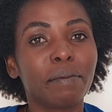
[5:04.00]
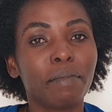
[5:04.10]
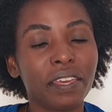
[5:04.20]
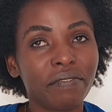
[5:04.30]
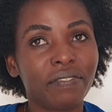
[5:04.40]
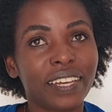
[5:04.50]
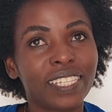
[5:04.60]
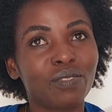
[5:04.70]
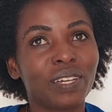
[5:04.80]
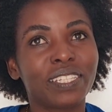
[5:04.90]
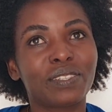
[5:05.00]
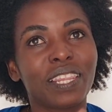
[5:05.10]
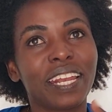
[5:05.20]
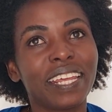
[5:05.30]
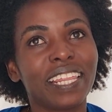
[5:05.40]
May 1st was
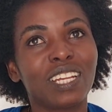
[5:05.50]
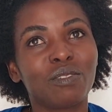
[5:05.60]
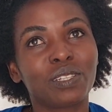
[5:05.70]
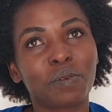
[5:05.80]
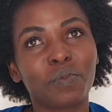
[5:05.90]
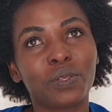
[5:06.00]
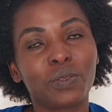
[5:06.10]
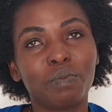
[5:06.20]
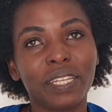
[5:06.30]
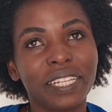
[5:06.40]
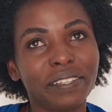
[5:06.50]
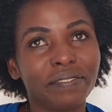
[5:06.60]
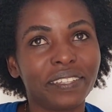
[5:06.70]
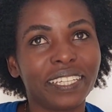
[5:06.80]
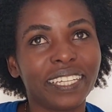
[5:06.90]
the day that I was supposed to be
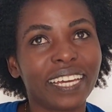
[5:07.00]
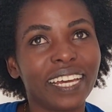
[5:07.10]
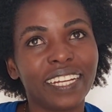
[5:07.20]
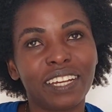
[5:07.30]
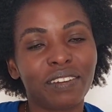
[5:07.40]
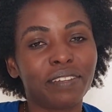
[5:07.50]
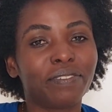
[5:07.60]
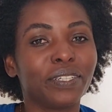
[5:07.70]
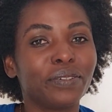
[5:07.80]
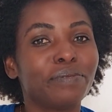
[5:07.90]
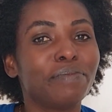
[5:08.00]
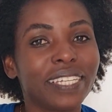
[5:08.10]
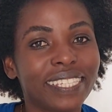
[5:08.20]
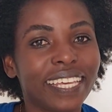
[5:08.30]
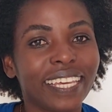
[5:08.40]
leaving and arriving on May
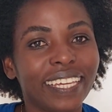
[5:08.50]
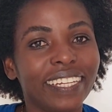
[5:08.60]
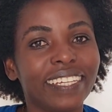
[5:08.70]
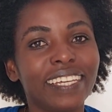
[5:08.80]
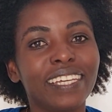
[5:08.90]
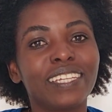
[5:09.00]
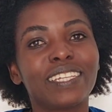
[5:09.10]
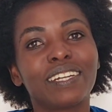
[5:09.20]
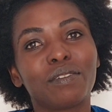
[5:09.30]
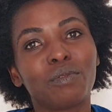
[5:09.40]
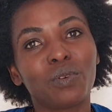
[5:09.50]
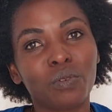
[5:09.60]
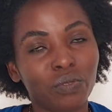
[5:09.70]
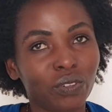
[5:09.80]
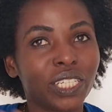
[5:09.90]
2nd
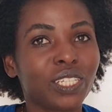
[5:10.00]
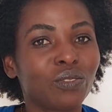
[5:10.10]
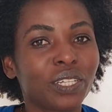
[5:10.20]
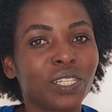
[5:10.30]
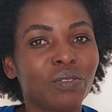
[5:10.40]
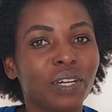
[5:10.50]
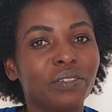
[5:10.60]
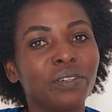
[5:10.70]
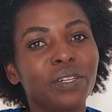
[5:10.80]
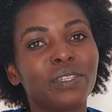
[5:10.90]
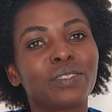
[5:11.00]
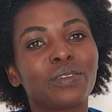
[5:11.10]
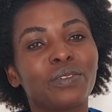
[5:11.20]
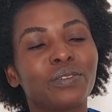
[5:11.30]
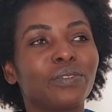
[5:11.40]
of 2021.
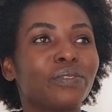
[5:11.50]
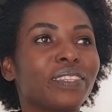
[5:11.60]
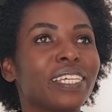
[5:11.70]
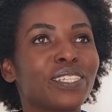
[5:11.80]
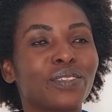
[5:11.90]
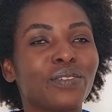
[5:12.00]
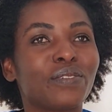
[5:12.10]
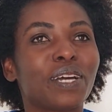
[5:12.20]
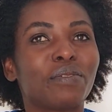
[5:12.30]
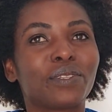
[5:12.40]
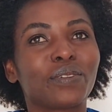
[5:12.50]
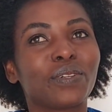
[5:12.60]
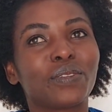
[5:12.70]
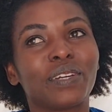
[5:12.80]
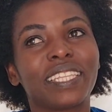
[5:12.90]
So there's no way I was
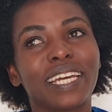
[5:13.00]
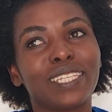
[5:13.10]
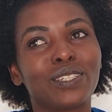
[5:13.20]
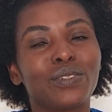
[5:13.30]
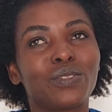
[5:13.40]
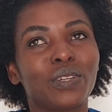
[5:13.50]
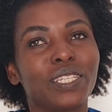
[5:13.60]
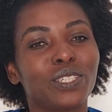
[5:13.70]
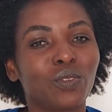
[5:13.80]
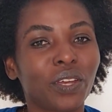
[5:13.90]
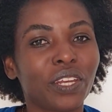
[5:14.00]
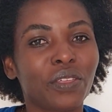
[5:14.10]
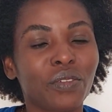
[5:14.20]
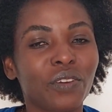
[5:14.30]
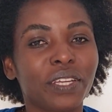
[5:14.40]
going to wait until
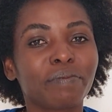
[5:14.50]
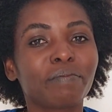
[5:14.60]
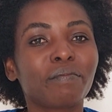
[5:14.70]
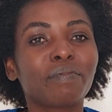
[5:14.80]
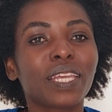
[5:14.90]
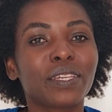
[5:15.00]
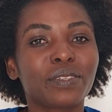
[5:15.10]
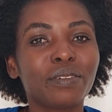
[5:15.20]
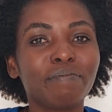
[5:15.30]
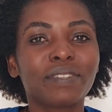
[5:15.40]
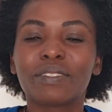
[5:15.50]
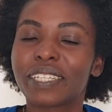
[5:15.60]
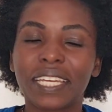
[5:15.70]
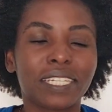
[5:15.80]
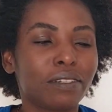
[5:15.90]
2023. So I was
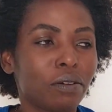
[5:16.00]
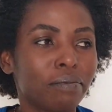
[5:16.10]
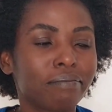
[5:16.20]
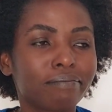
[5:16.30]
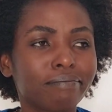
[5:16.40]
like, no.